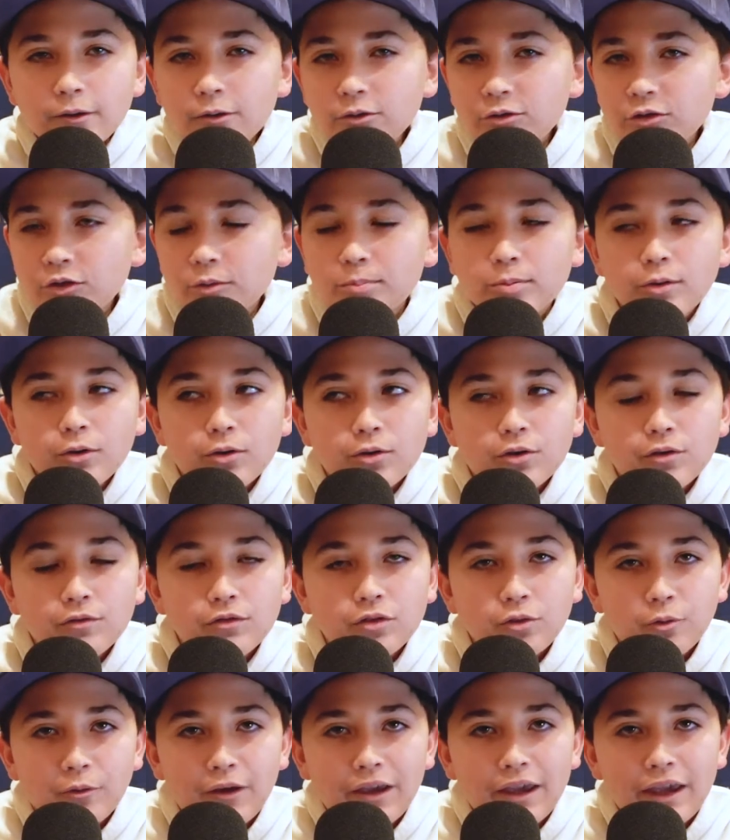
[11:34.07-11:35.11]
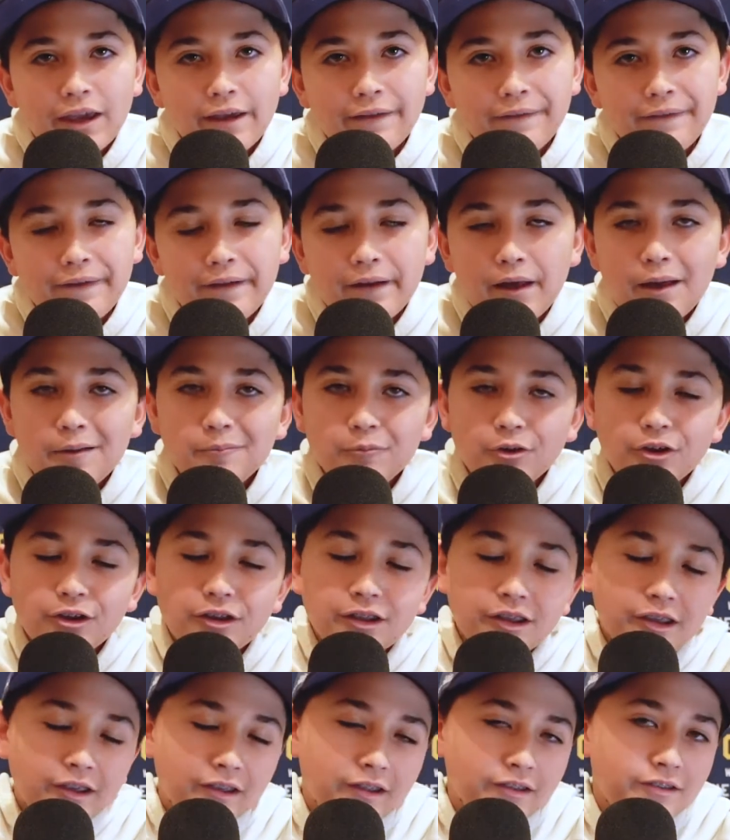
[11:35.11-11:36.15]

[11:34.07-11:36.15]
was a report over the weekend, and I'm reading it.